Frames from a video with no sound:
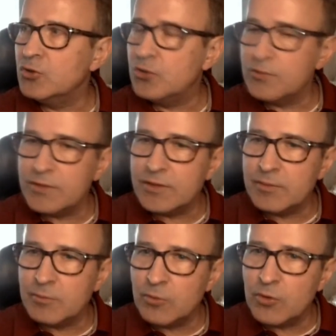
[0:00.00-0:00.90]

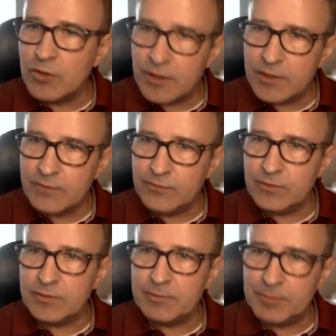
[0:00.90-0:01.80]
choosing more
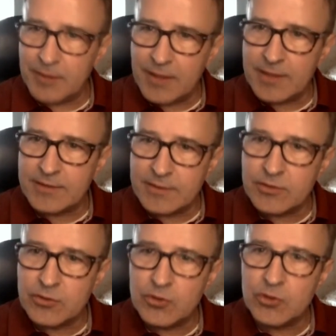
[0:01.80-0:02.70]
carefully place
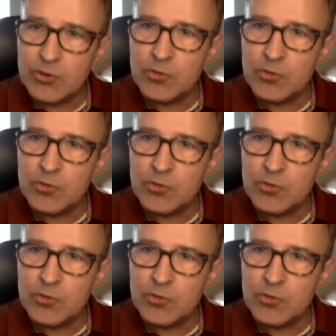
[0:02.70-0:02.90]
in the